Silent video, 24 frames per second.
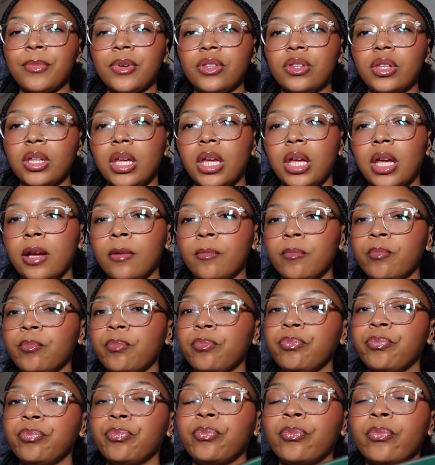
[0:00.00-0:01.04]
of thing.
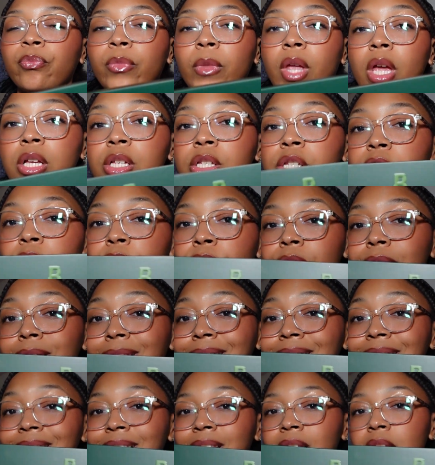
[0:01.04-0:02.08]
So this
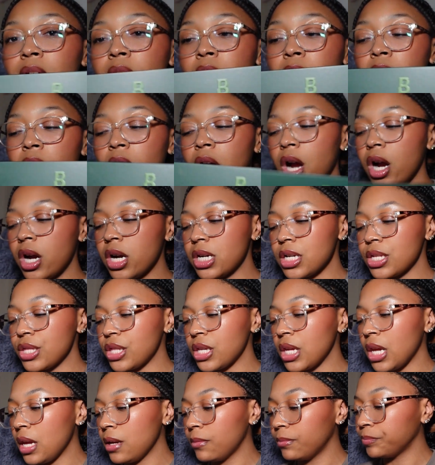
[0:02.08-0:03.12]
is
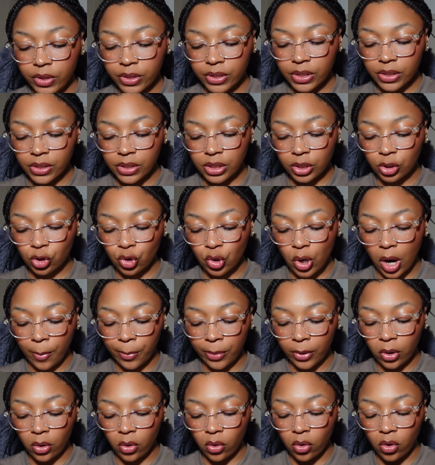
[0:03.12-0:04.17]
Earthy. This is the
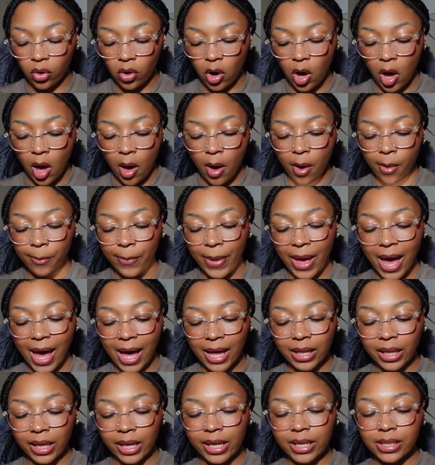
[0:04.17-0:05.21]
Tropical
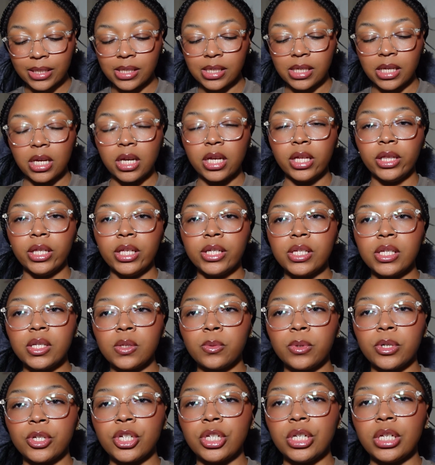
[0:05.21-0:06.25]
palette. This is
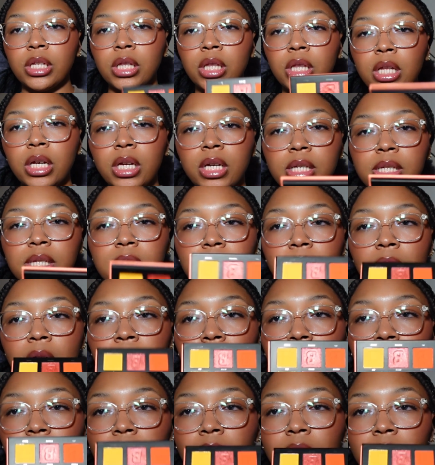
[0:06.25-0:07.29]
what she looks
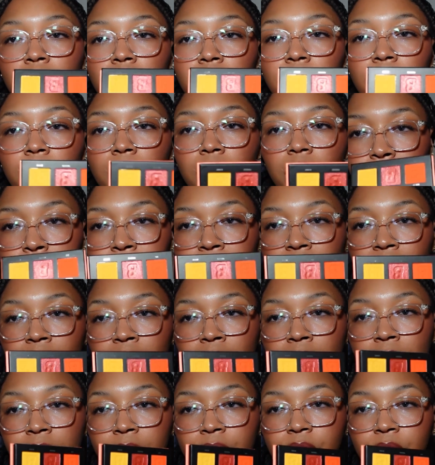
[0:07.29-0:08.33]
like. Your
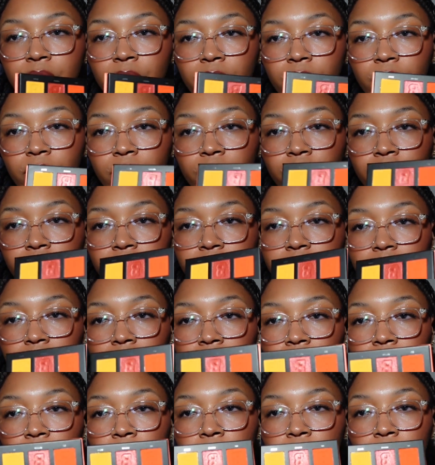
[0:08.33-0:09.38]
pinks, your
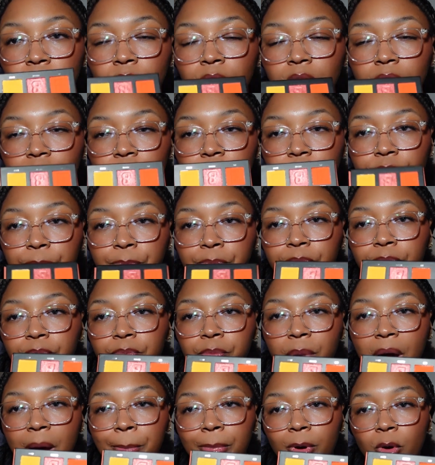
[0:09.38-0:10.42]
yellow, you got your
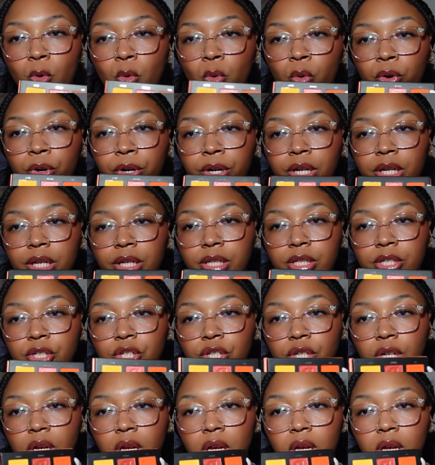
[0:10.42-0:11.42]
pop of orange,